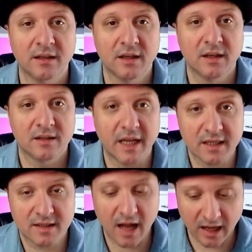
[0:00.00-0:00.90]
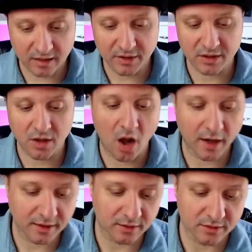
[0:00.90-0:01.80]
take stock of it and
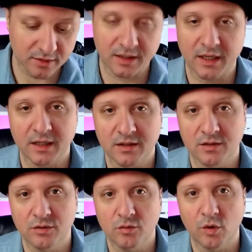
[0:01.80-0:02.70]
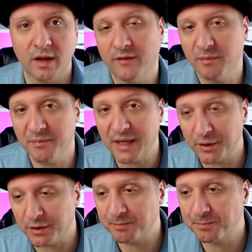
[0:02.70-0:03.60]
audit those things, you will have a
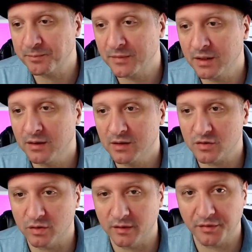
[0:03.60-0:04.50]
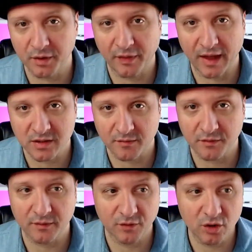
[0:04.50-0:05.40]
better sort of 30,000
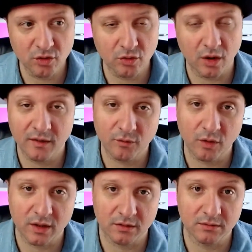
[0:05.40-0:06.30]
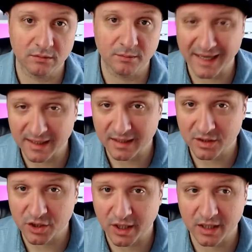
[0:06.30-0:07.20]
foot view of what you might need to
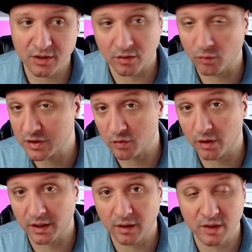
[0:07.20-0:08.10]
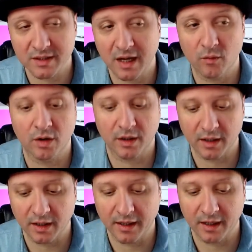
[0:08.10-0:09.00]
change, or what's working, what's not
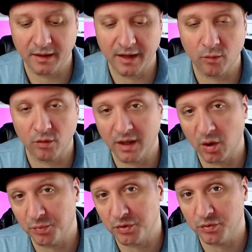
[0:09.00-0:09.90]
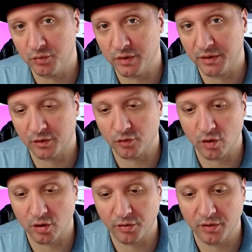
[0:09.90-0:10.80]
working, and that will help you with
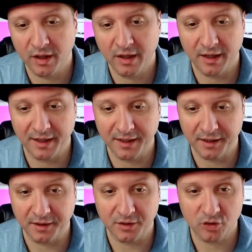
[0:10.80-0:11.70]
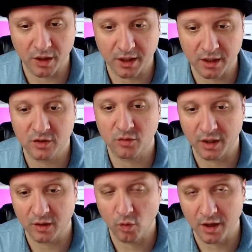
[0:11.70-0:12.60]
growth in
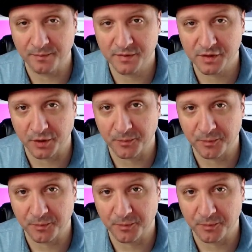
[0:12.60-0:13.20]
2021. So